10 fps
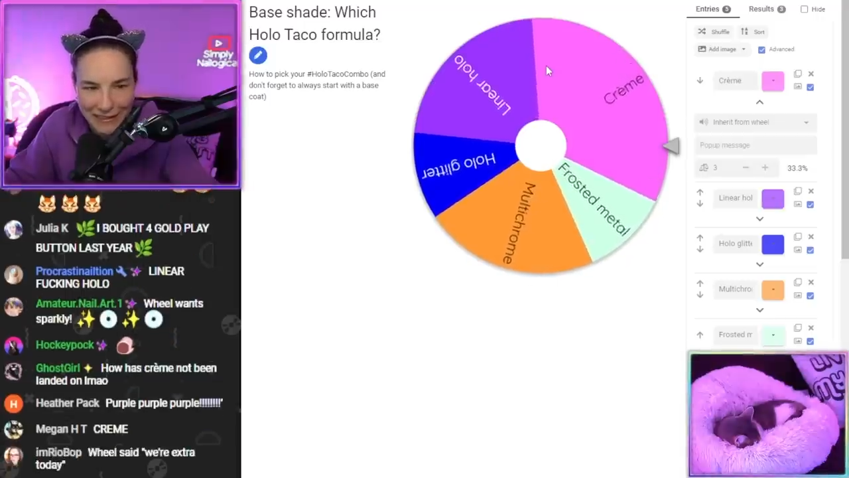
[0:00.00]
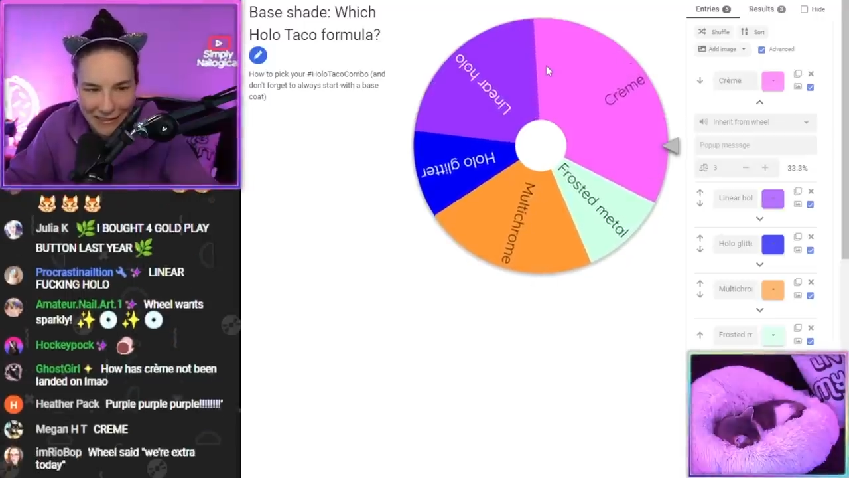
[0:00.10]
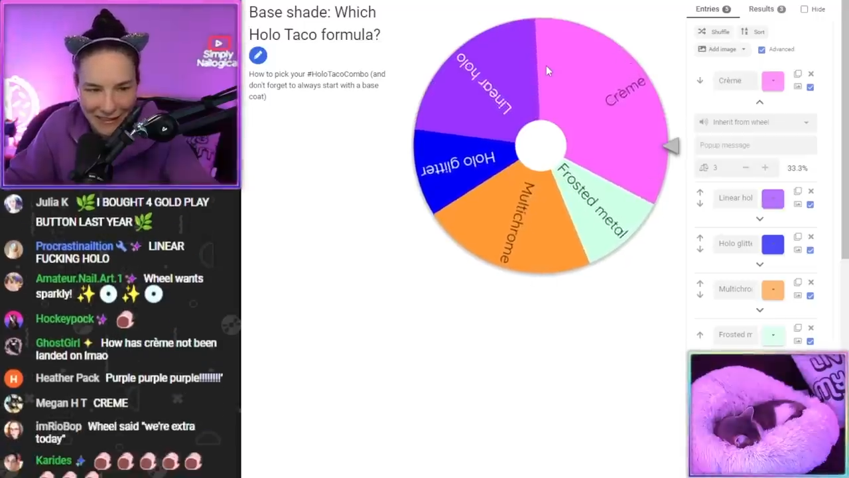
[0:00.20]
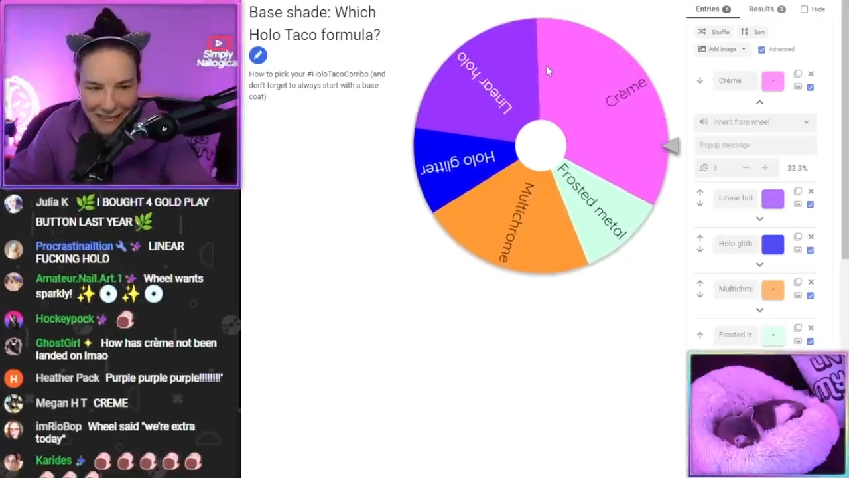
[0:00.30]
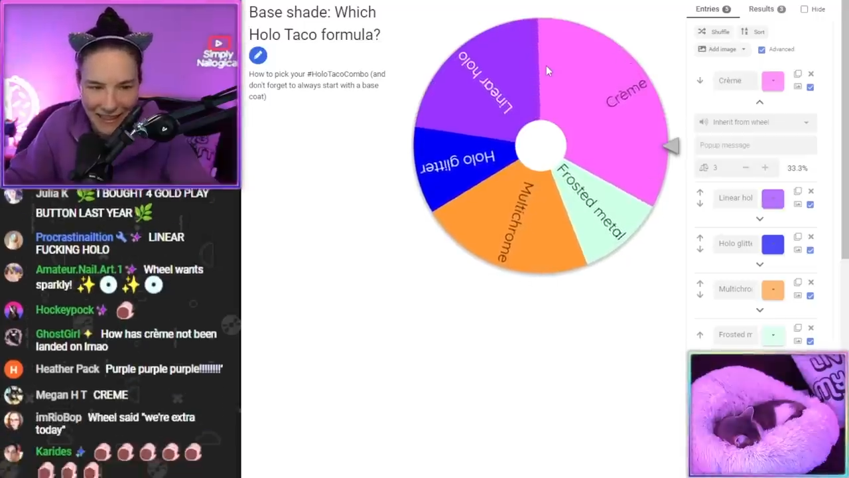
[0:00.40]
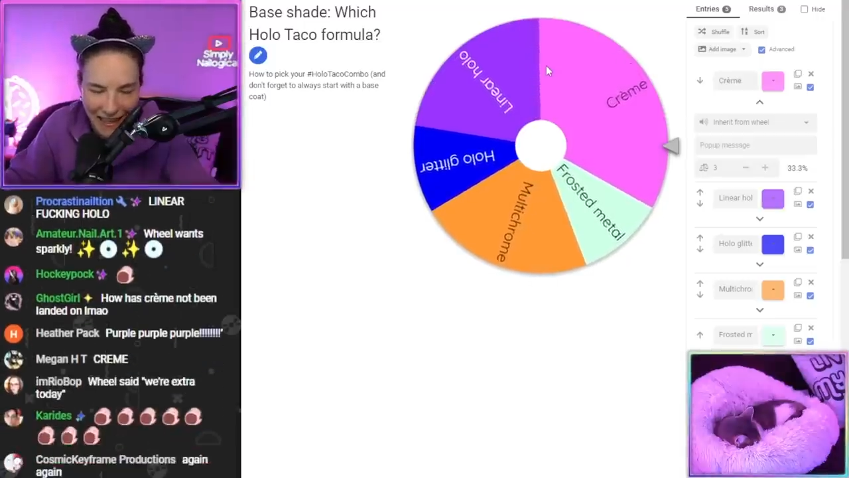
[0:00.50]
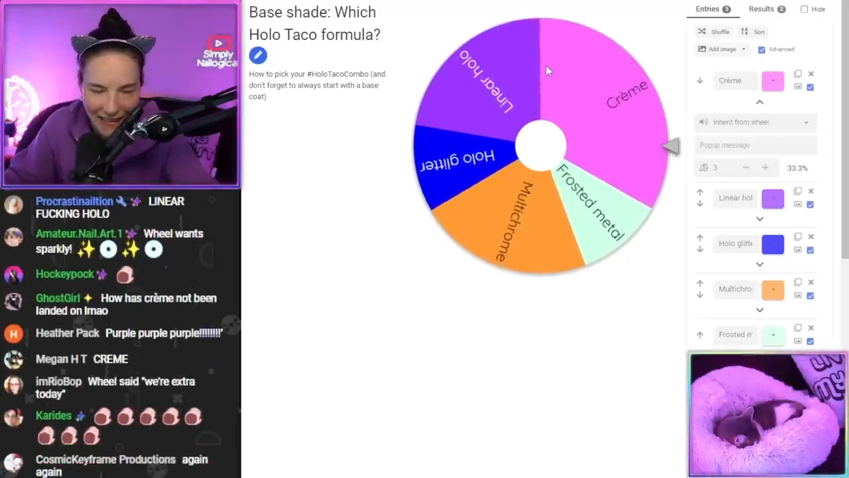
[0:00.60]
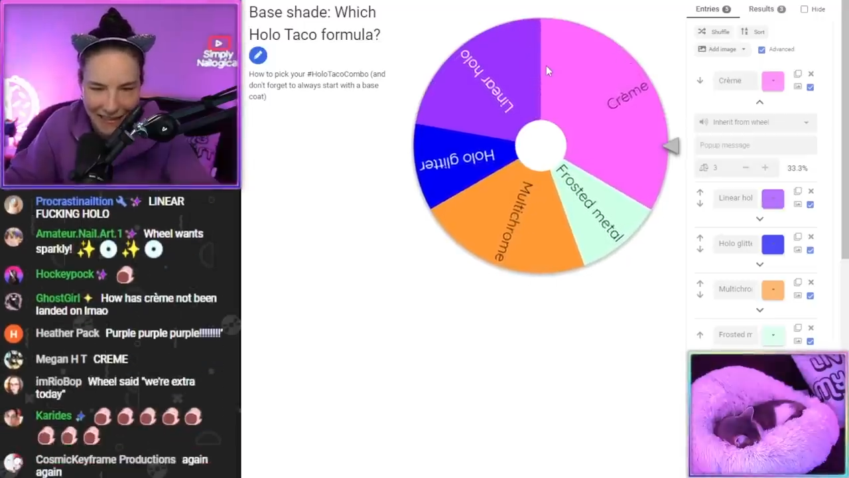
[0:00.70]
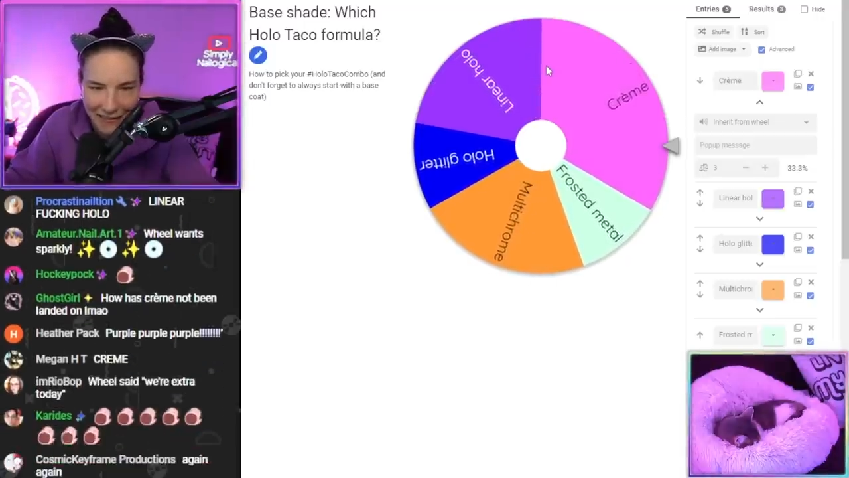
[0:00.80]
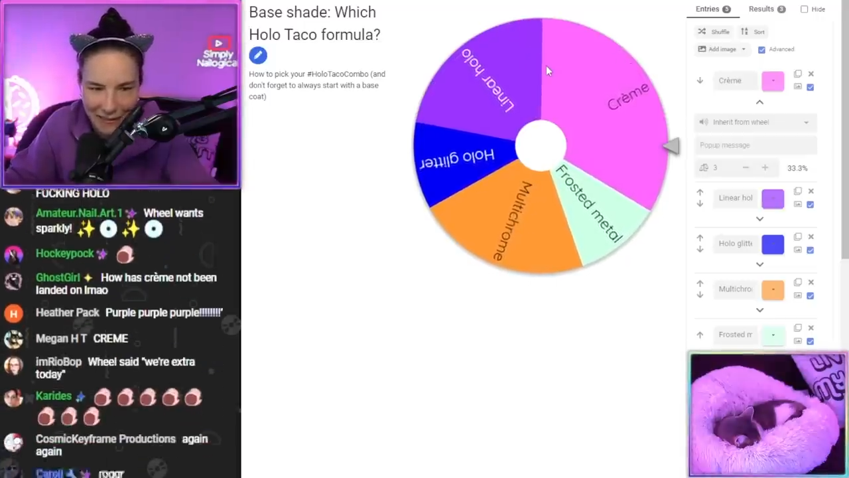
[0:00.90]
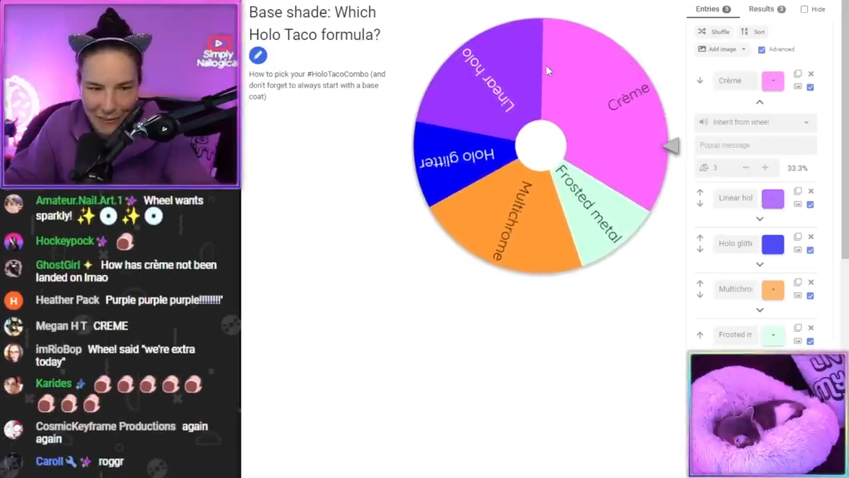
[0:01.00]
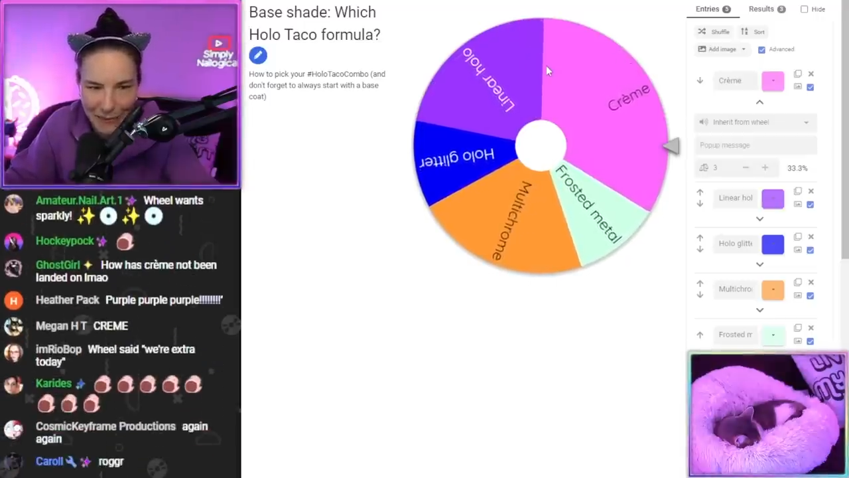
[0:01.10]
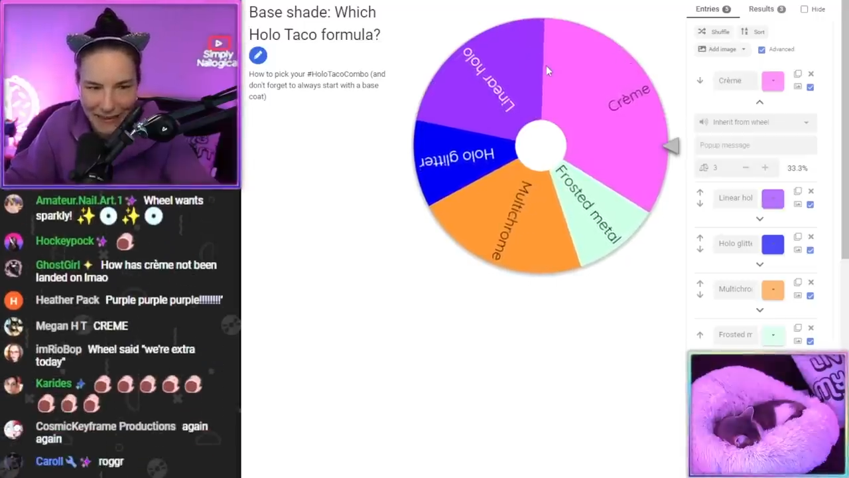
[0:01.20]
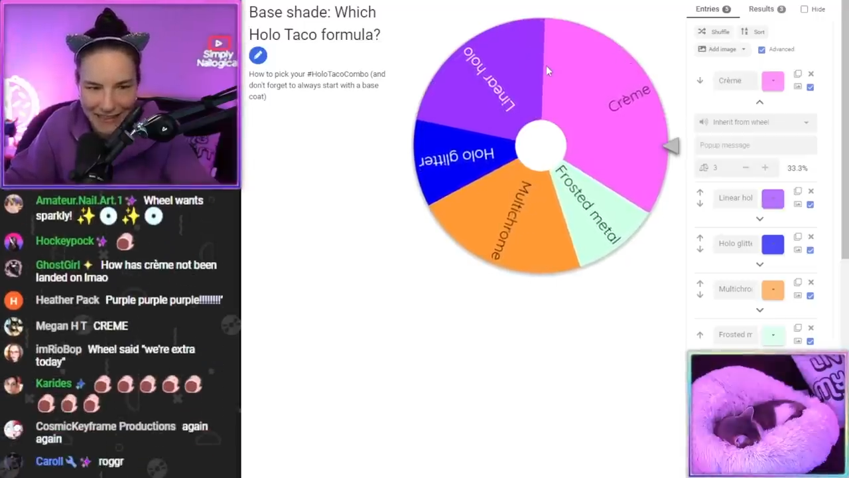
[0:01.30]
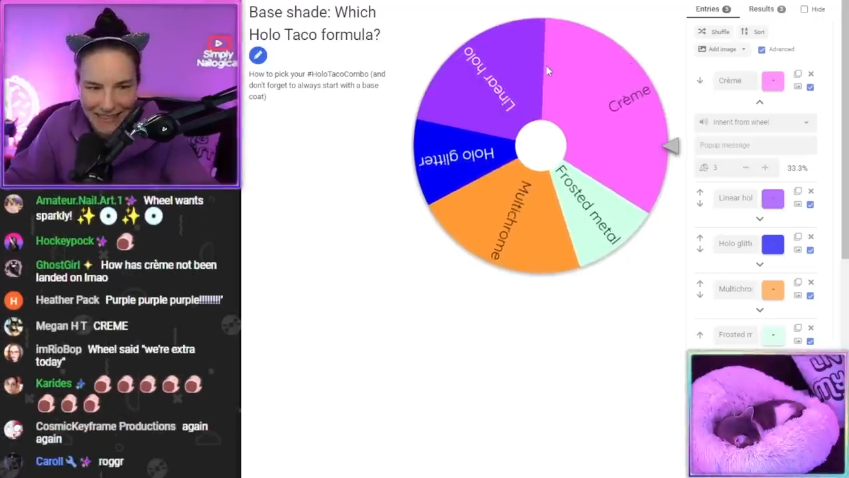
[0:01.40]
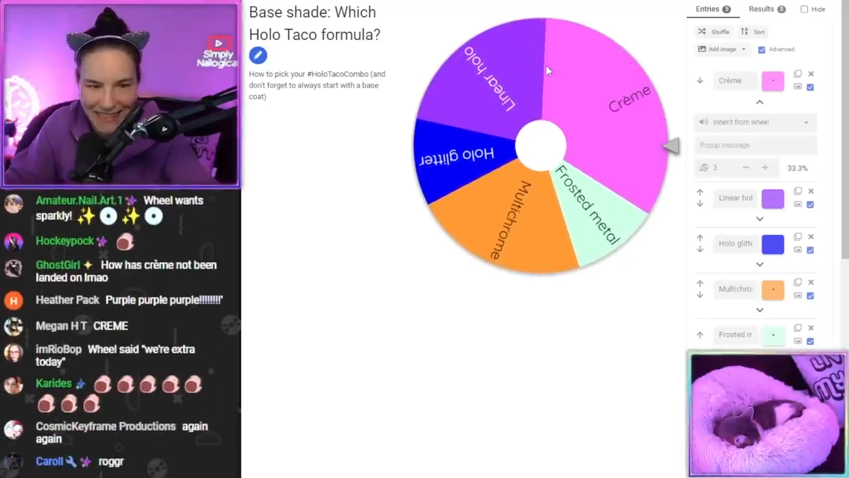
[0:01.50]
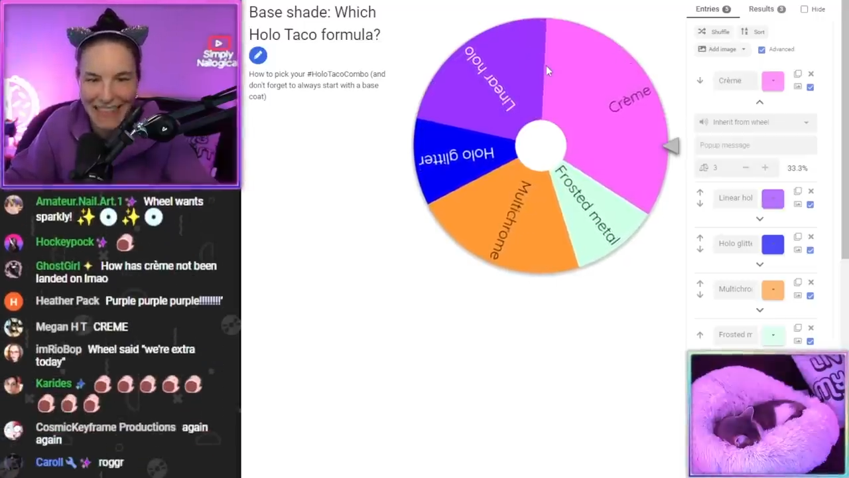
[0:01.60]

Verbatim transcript: took eight hundred spins.